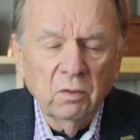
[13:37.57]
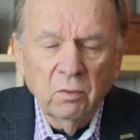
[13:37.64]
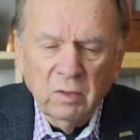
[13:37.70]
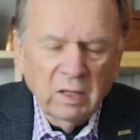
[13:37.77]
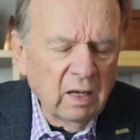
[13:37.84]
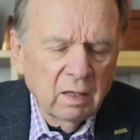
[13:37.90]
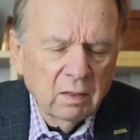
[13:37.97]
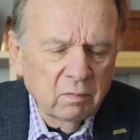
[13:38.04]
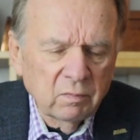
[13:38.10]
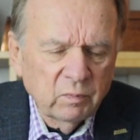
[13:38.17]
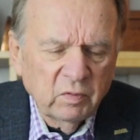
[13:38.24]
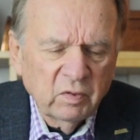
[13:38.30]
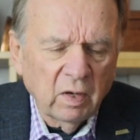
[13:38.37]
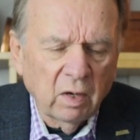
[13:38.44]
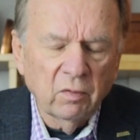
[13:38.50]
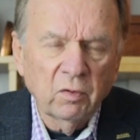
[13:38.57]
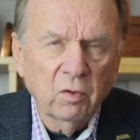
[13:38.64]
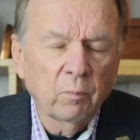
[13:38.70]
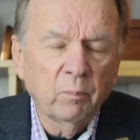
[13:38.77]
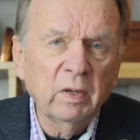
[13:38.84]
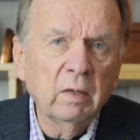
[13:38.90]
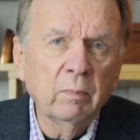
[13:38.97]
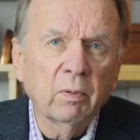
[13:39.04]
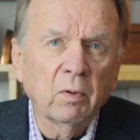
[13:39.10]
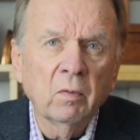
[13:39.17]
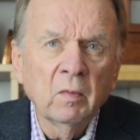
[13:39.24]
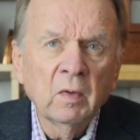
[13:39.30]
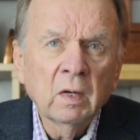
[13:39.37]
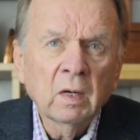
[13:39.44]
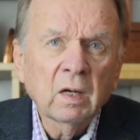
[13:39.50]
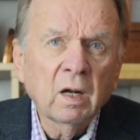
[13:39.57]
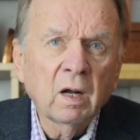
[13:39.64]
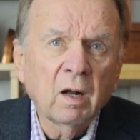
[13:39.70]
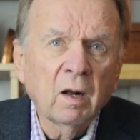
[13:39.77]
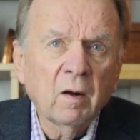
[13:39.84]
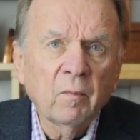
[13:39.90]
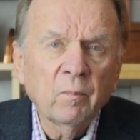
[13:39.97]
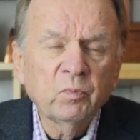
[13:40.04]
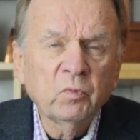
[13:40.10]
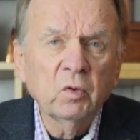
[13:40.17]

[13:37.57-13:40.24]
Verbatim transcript: you can't sell your people uh,